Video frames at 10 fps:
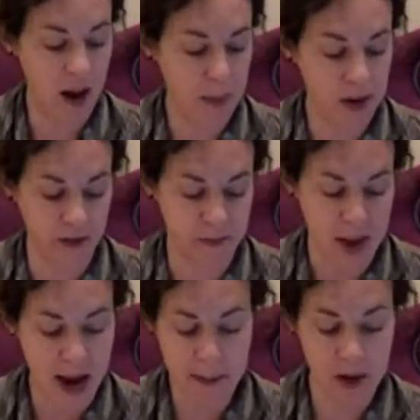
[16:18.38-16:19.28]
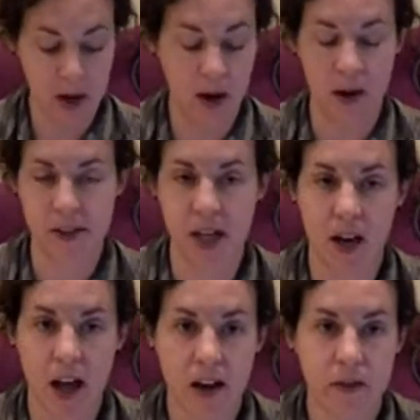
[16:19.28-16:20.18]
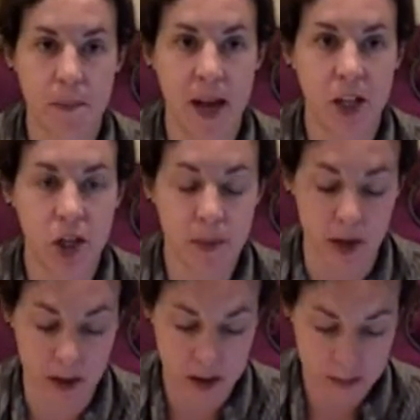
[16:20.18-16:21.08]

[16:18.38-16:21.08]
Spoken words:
couple of paper dolls cut out of a picture book.